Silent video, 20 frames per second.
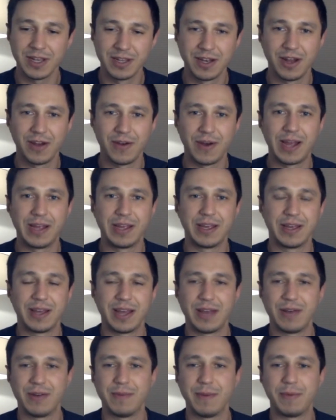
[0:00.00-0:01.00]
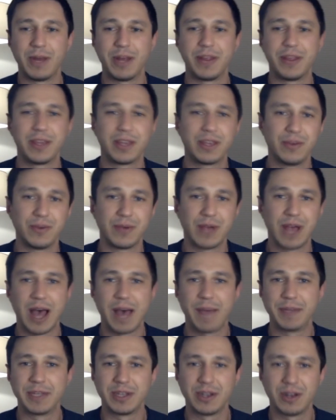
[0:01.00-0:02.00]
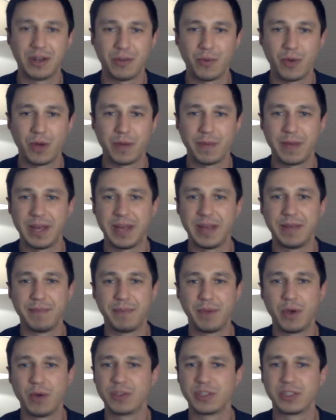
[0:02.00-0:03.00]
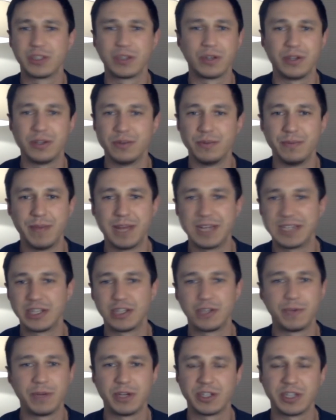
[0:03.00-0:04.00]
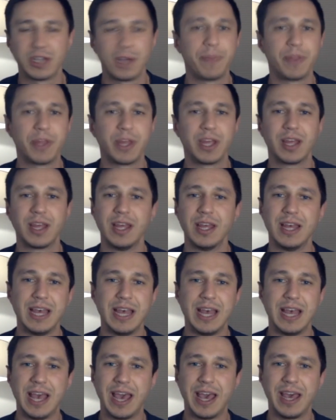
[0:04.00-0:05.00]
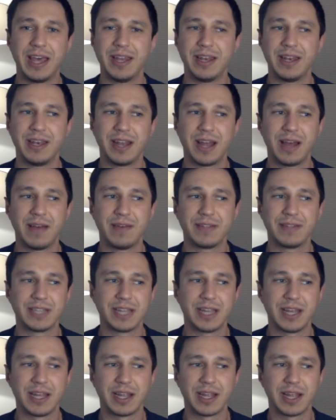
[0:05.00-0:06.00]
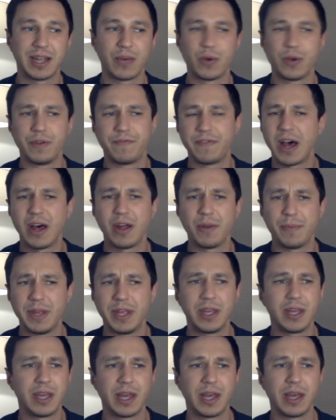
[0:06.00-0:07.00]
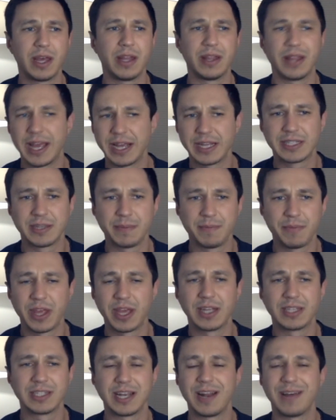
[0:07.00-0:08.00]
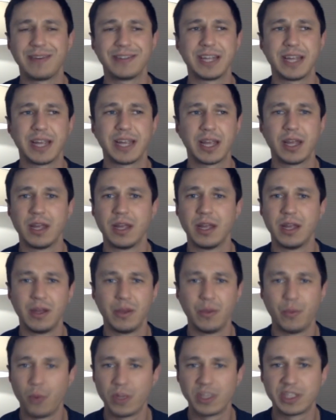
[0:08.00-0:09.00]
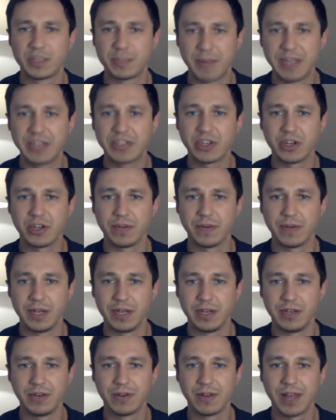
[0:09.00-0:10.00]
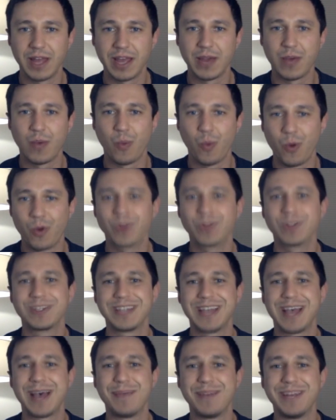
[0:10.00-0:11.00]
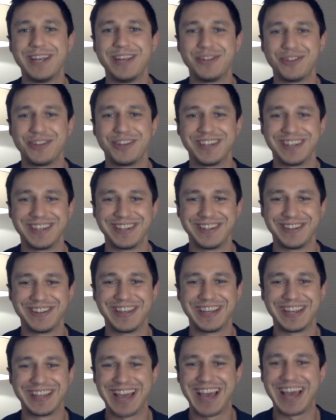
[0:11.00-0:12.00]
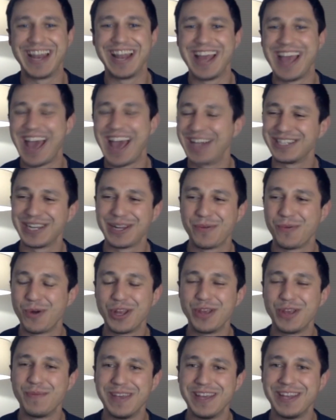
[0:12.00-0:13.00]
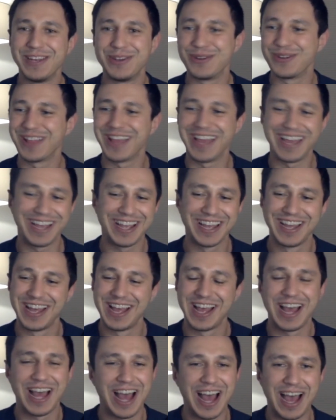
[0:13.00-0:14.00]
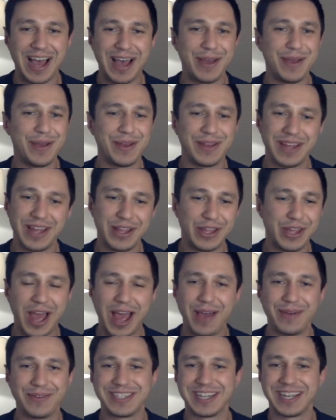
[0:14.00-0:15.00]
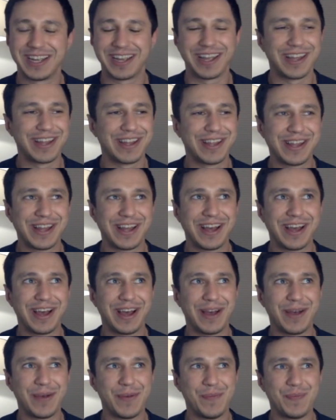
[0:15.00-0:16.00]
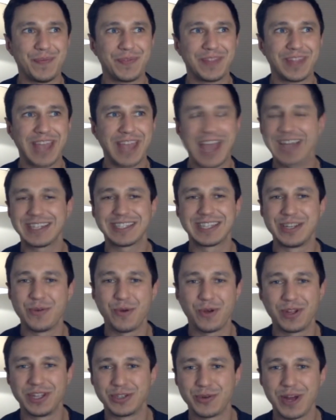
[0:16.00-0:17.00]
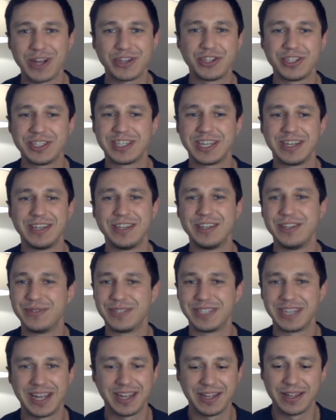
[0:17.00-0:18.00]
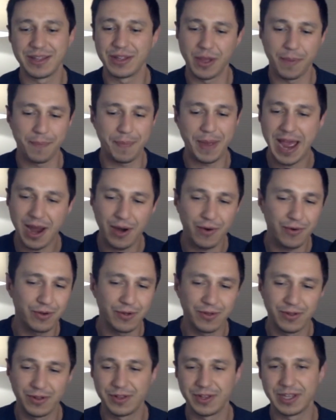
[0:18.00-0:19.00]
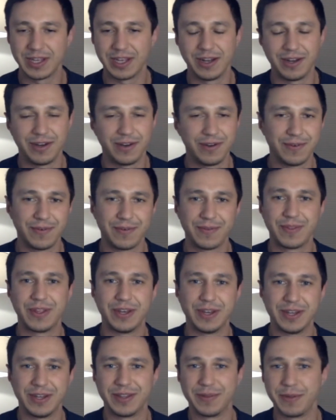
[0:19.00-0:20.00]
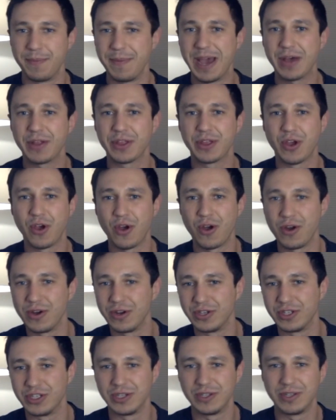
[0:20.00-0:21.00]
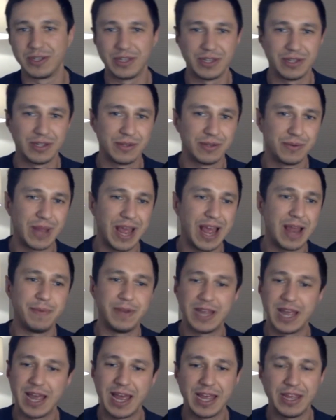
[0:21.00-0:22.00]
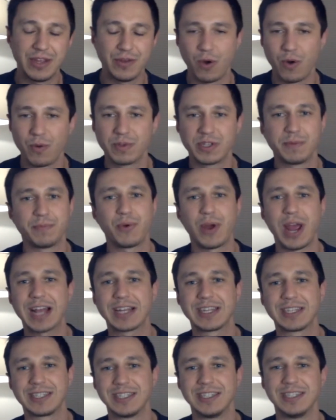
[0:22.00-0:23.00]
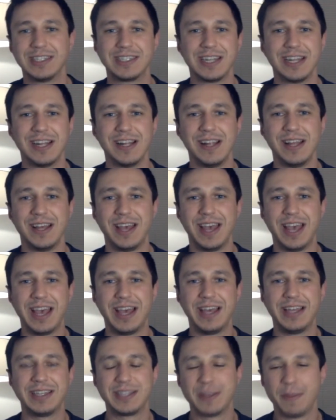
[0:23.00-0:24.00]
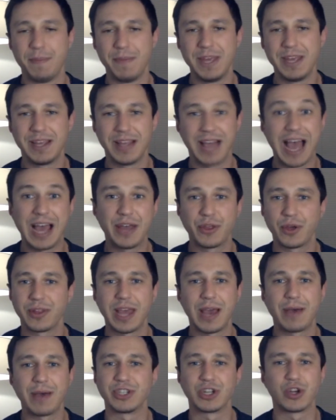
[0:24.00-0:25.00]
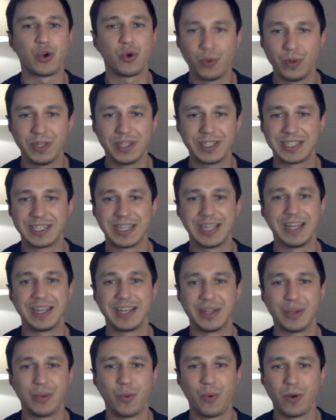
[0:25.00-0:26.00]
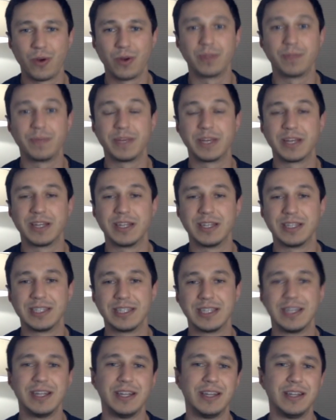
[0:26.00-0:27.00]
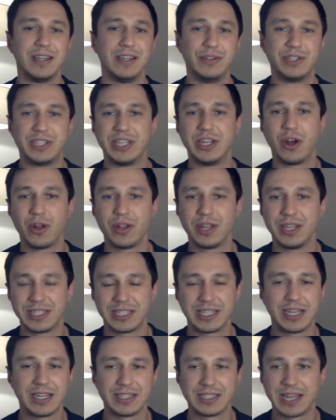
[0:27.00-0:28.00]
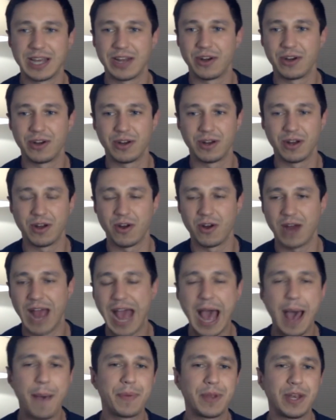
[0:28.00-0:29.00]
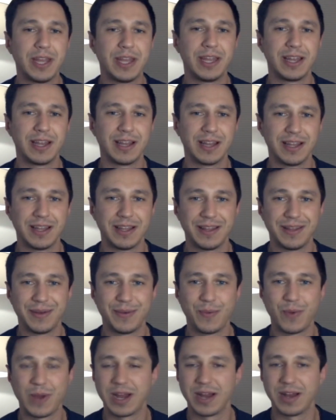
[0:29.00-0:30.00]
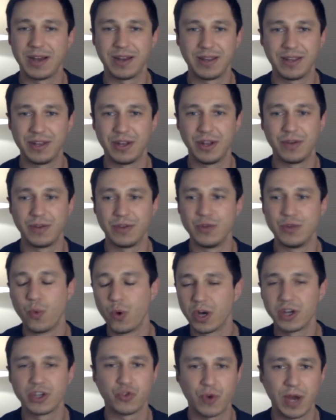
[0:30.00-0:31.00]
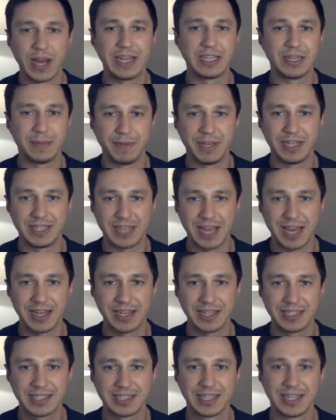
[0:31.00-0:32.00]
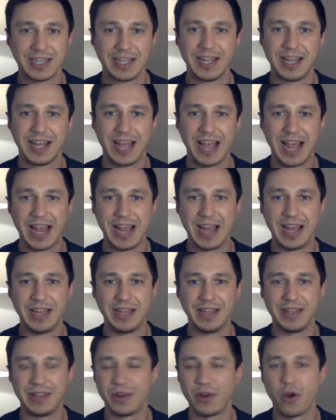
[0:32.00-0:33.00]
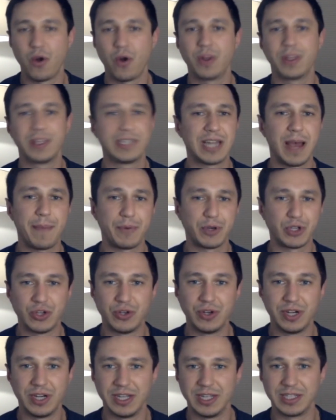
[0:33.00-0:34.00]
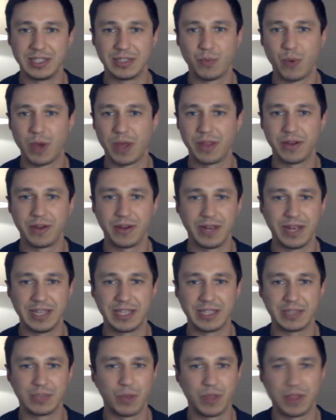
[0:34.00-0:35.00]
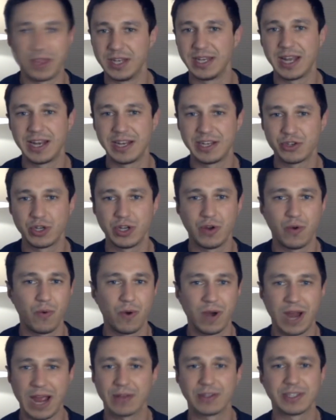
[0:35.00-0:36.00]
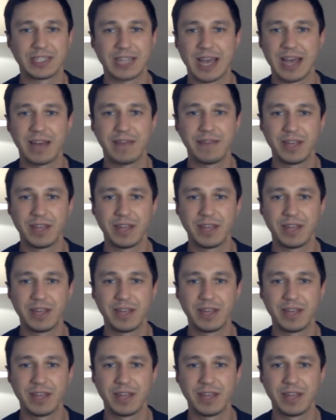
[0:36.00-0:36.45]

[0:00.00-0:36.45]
you know, I, I remember I think you commented on one of my posts or you messaged me or something and I was like or you followed me and liked some things and I was like, What space are you in? You're like world domination. You're like, I, I was like, What do you mean? You're like I I was like um, asking you all these questions, and you say apparel, you know, the the mouth guards, NBA. You own some practices, and to me, I thought that was the coolest thing in the world because you see all these things that are are happening where you know you were trained to be a dentist mm-hmm. and there are all these opportunities whether it's within dentistry or outside